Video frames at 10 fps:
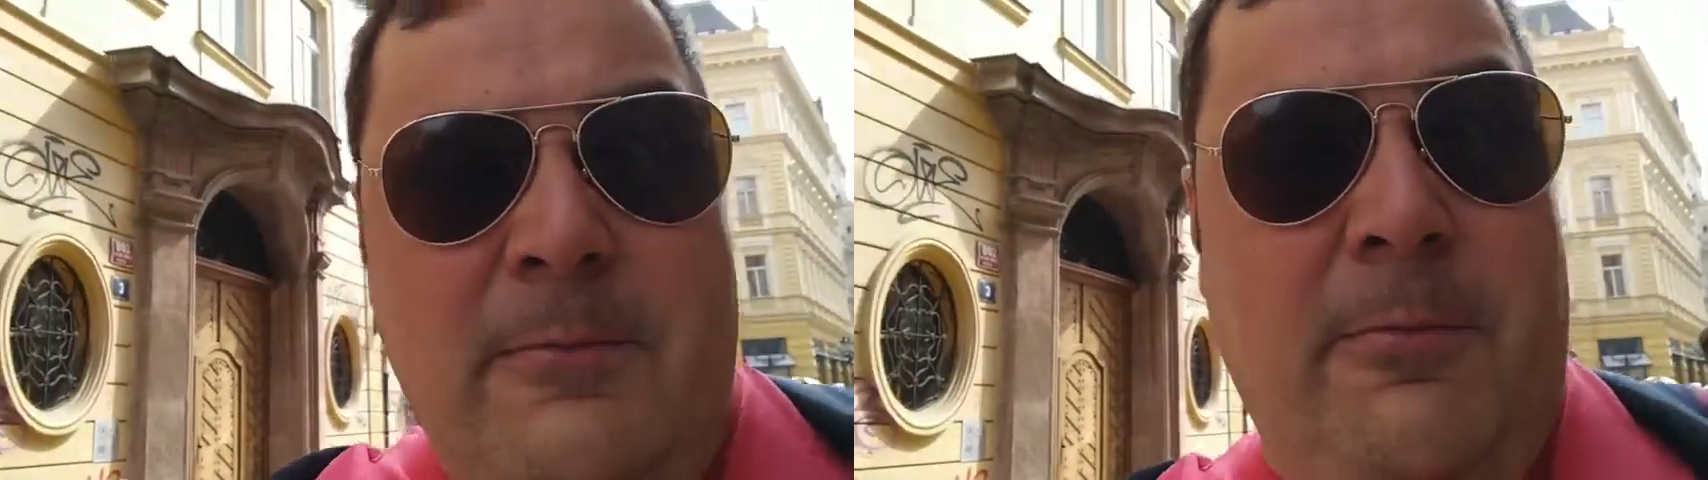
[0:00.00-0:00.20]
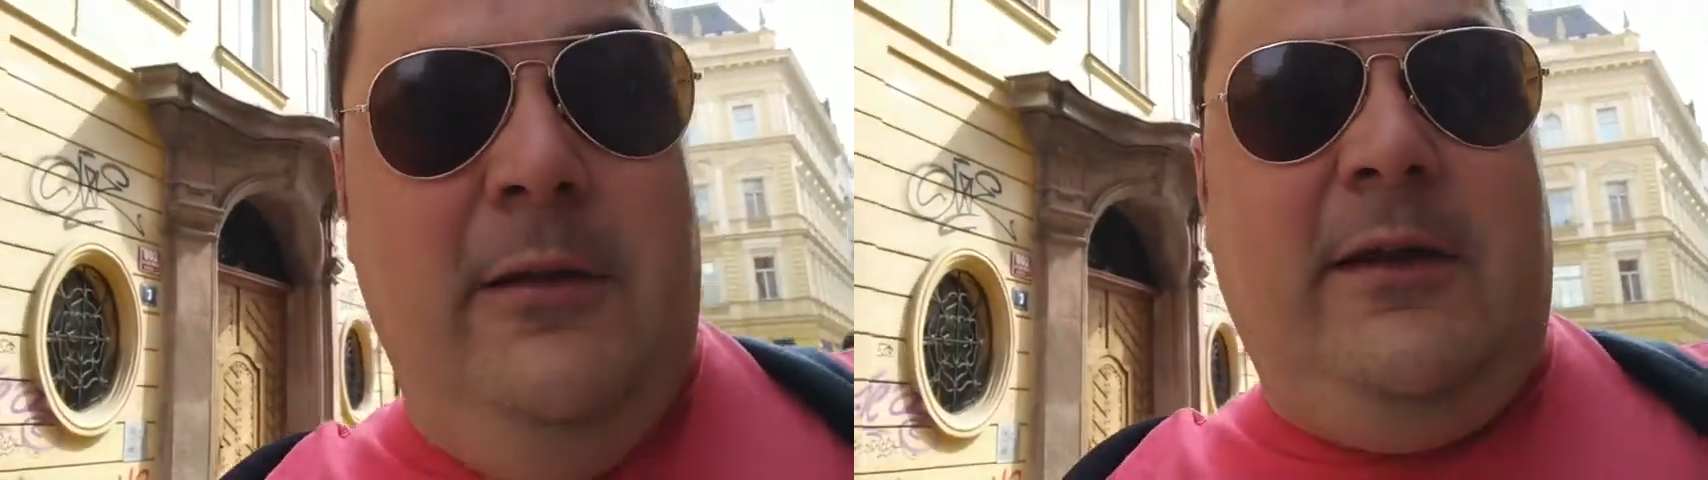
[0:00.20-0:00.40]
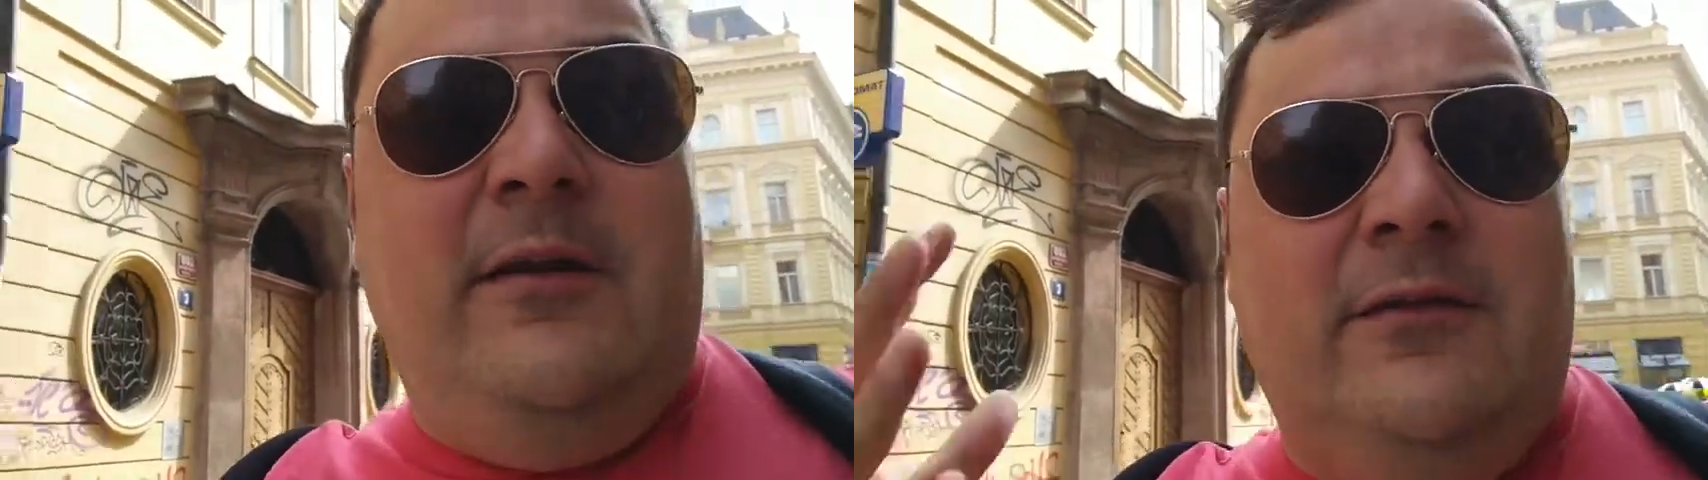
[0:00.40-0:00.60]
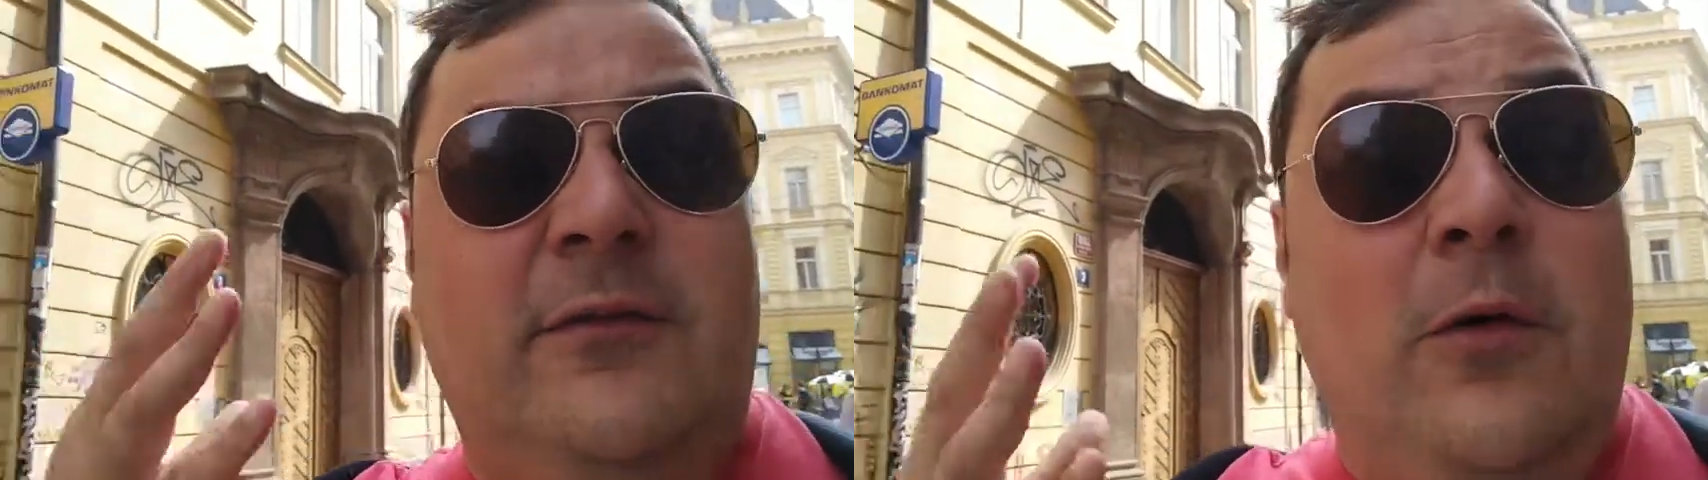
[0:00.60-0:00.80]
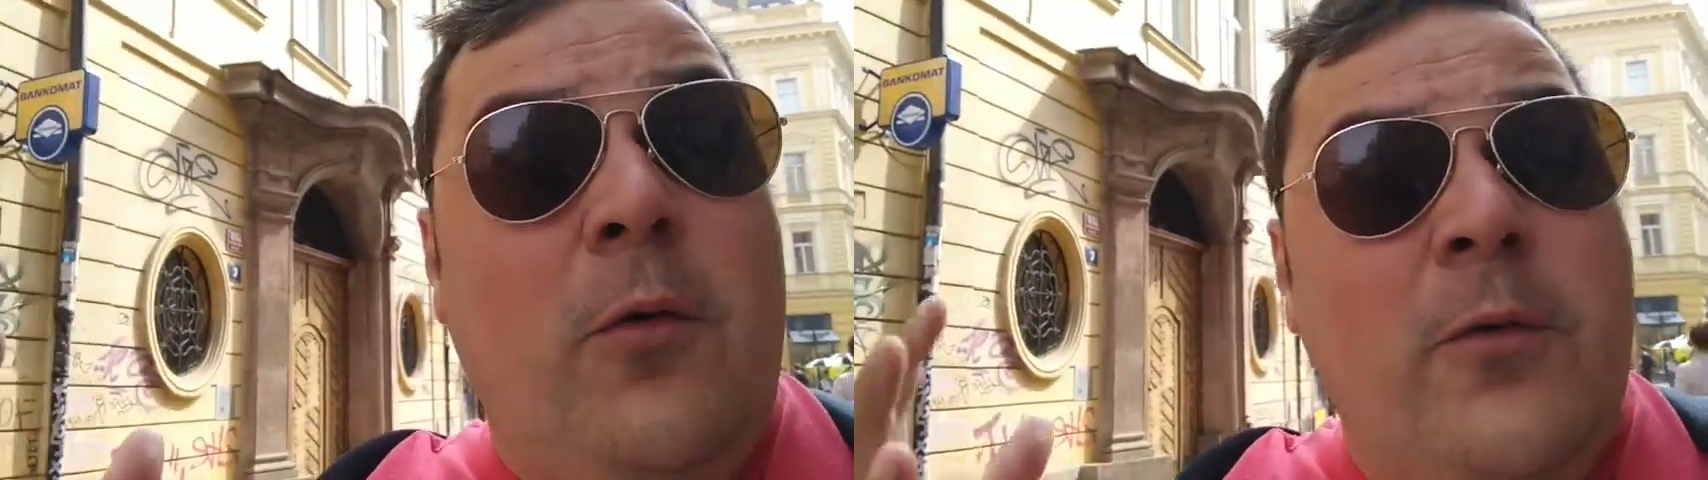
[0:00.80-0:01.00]
that are
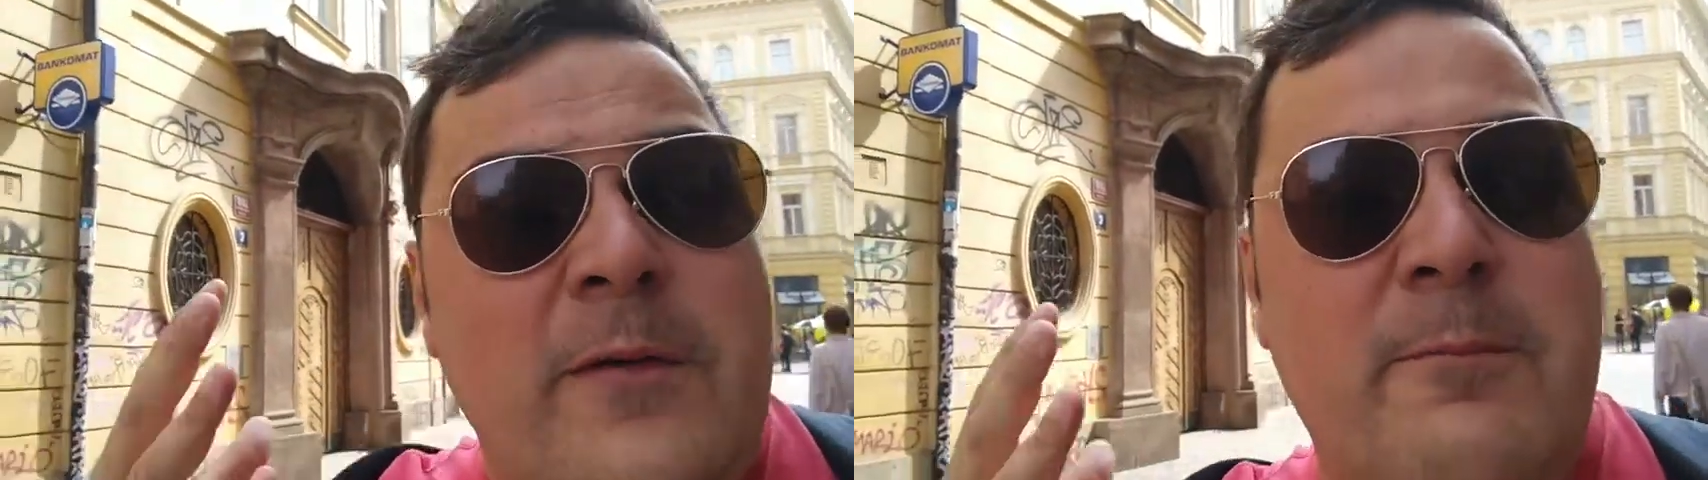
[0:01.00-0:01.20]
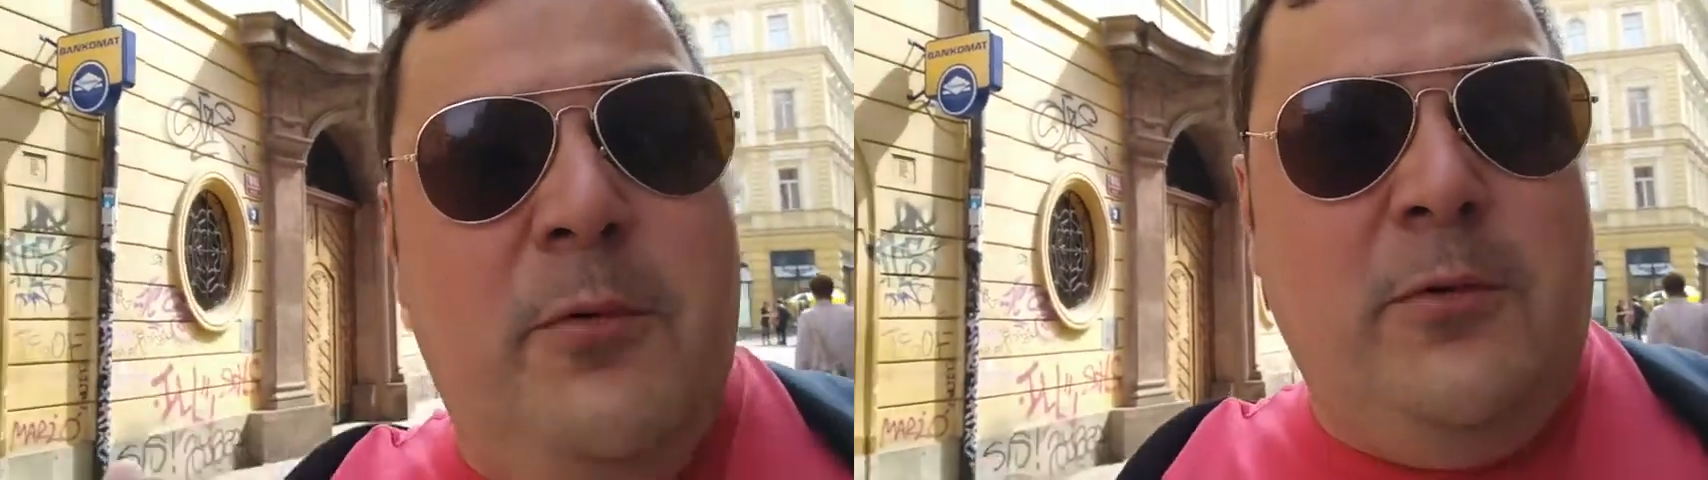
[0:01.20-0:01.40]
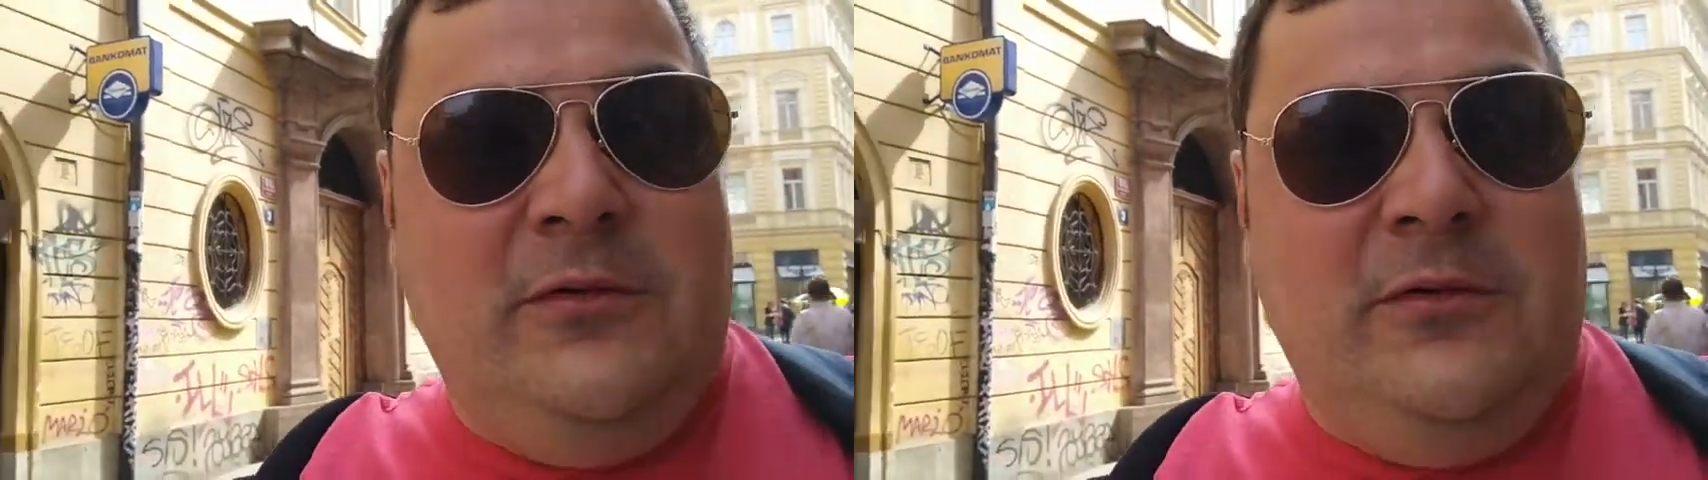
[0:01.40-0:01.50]
so important,